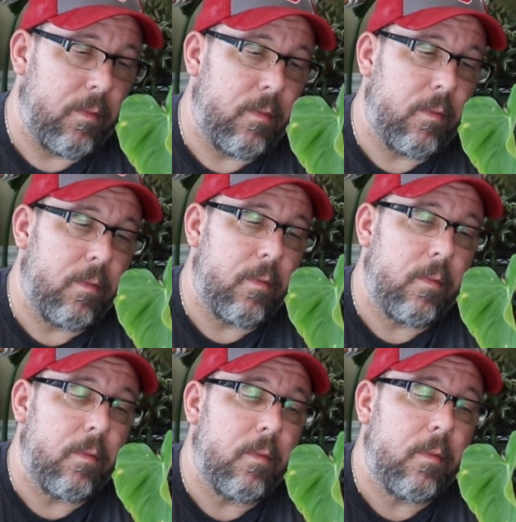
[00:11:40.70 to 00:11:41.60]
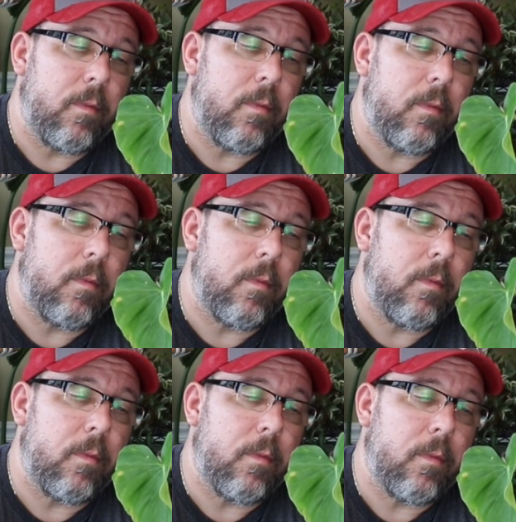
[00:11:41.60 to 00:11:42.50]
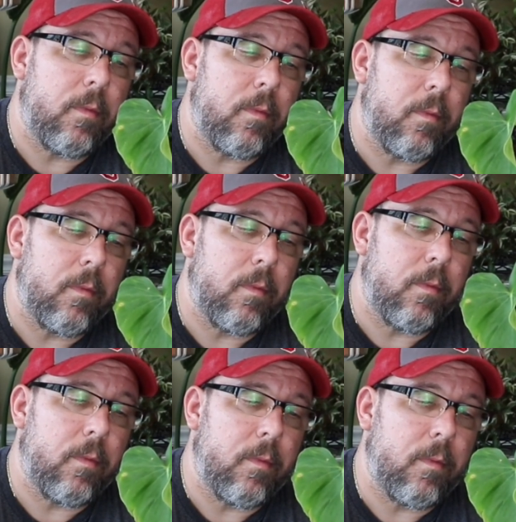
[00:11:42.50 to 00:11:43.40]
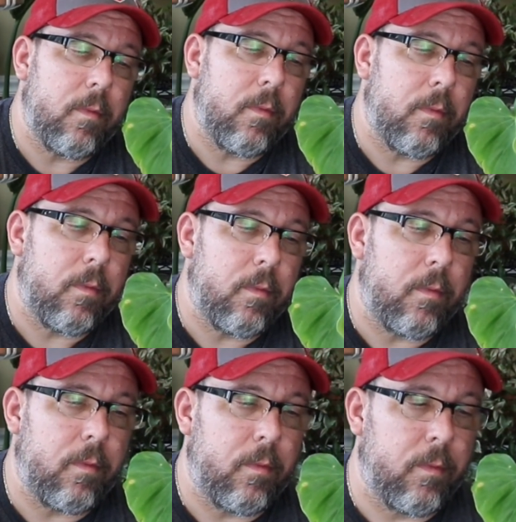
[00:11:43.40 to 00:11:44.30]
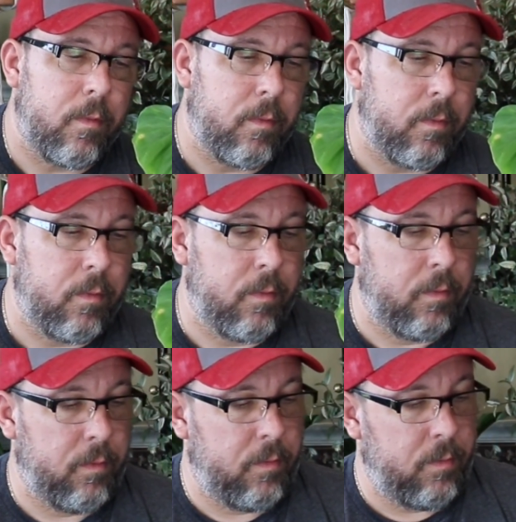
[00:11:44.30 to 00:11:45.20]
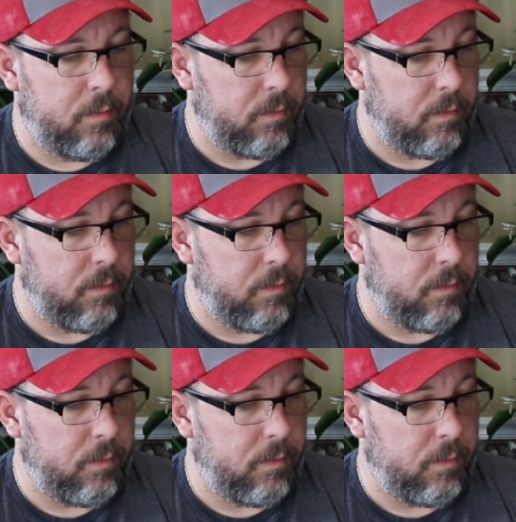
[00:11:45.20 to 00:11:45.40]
[no speech]